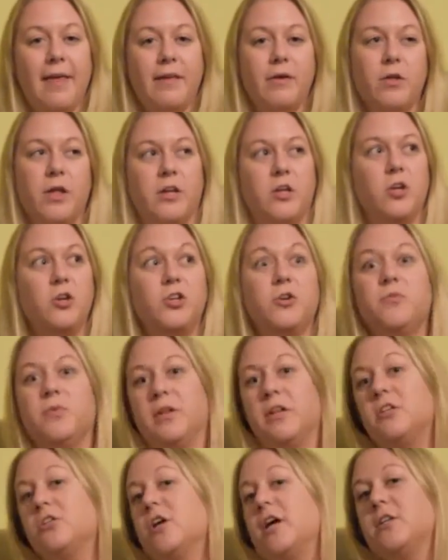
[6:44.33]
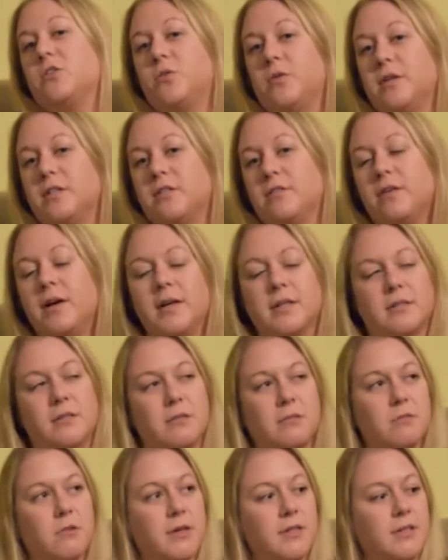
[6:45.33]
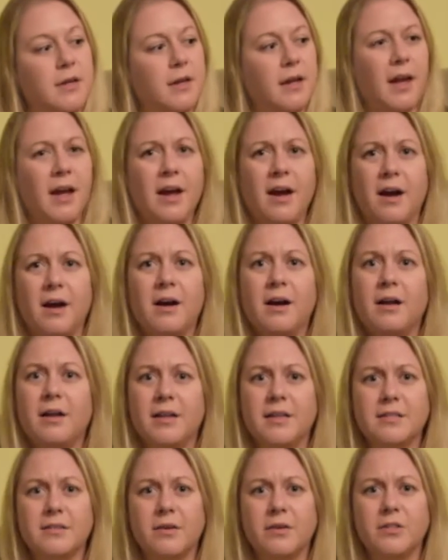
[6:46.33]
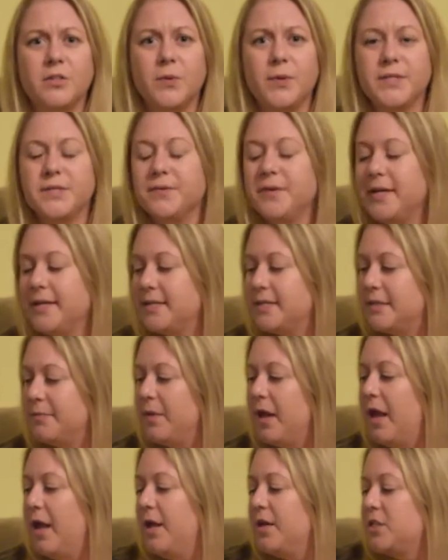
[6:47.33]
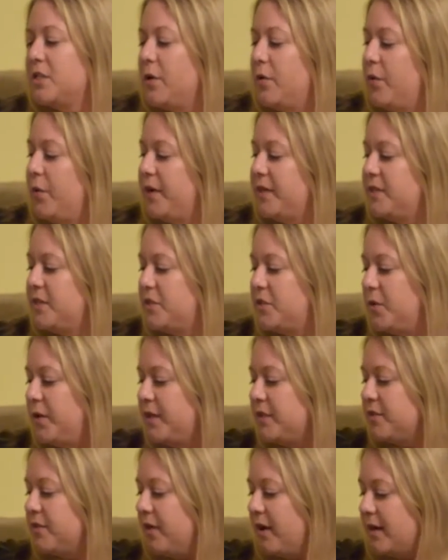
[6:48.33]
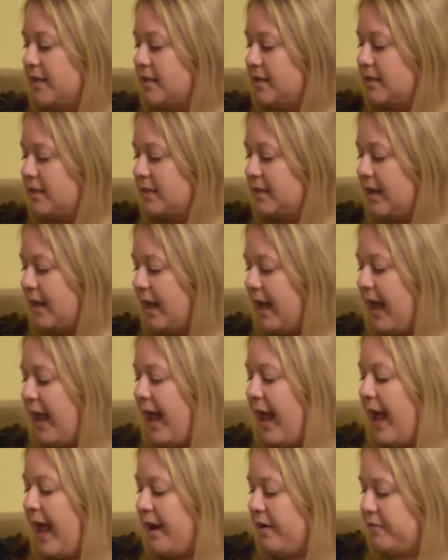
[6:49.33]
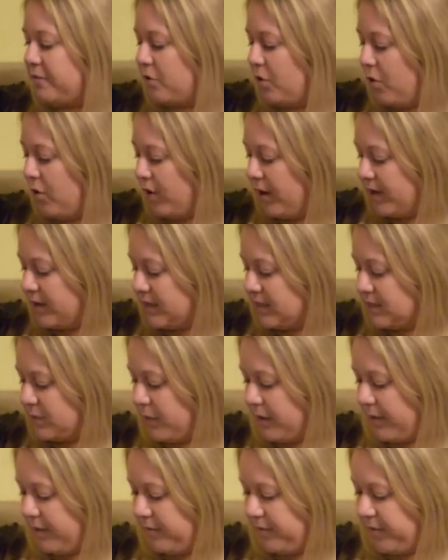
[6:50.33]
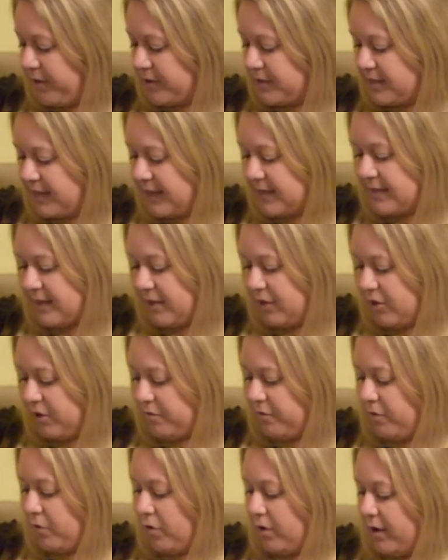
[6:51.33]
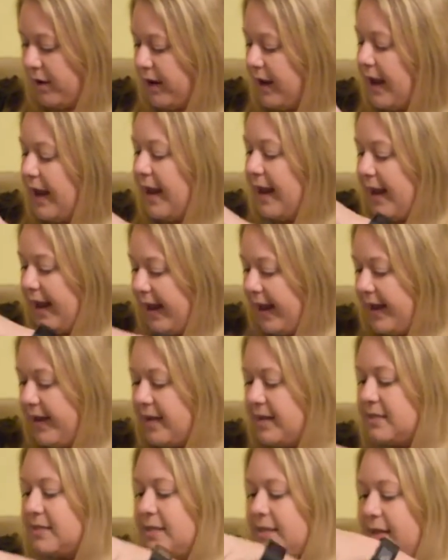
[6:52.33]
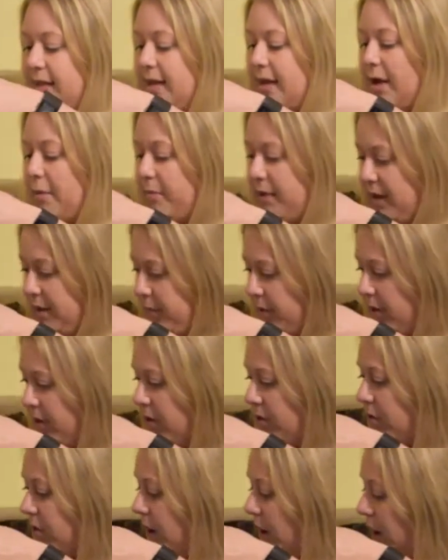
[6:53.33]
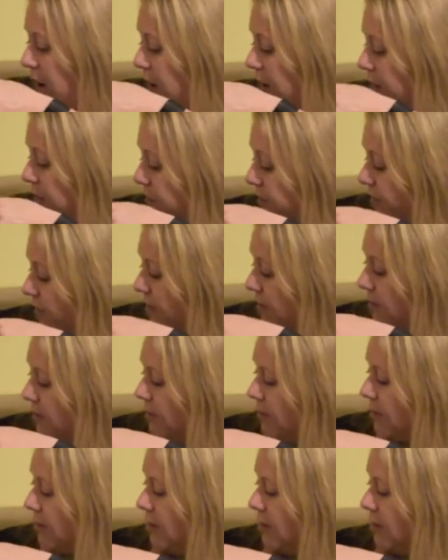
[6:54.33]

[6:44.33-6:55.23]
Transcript: And you're like, you should really try Toys R Us. So I said, yeah, let's go to Toys R Us. So we went to Toys R Us, and of course, one of the first things I look for is the amiibo of